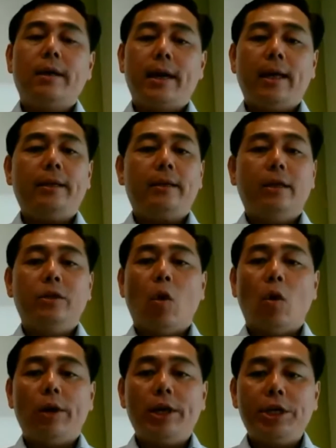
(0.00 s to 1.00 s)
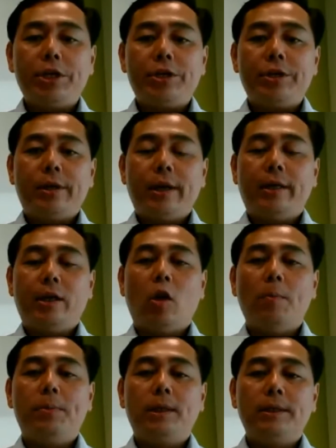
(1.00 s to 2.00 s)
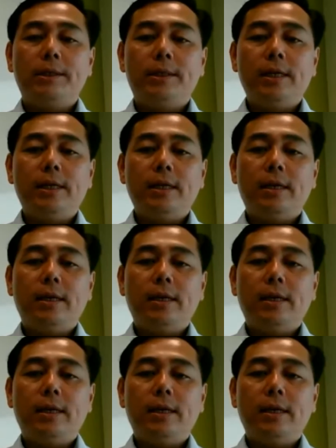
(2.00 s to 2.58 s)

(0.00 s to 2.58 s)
get the knowledge and the competency